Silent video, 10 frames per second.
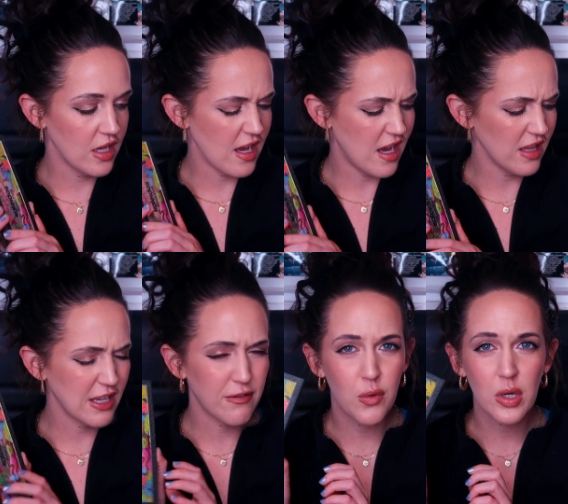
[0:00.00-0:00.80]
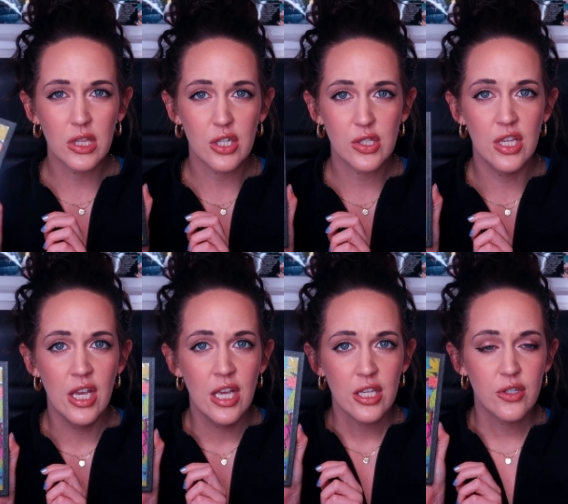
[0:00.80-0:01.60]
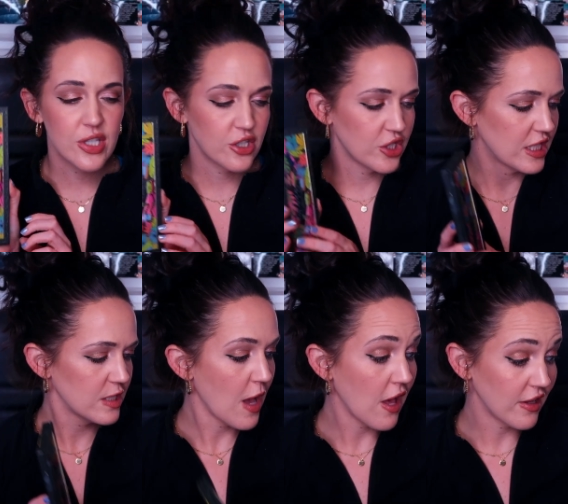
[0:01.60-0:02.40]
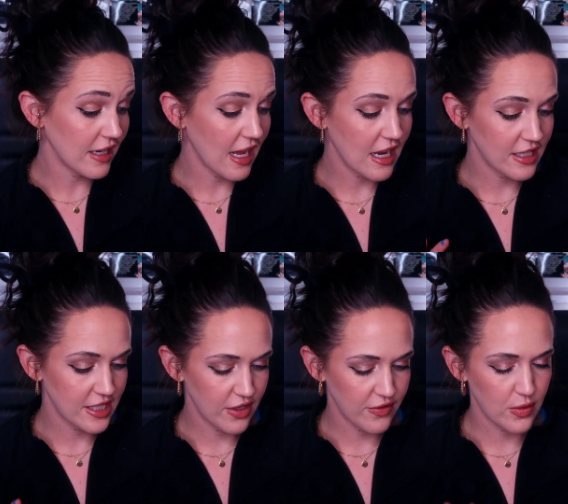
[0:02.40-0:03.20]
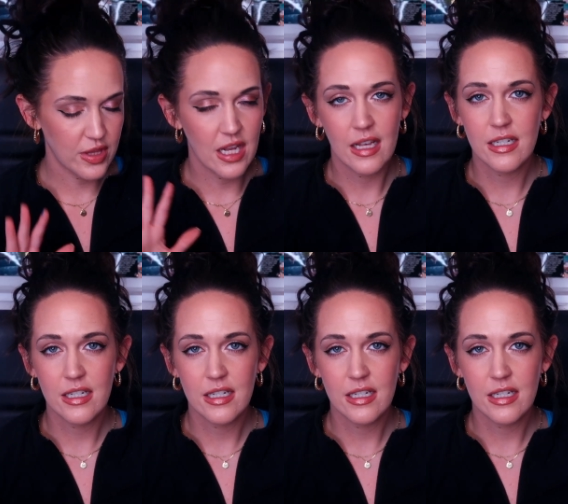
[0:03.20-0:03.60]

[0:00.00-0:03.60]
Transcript: uh, like four looks using just this palette, and I had a ton of fun with that.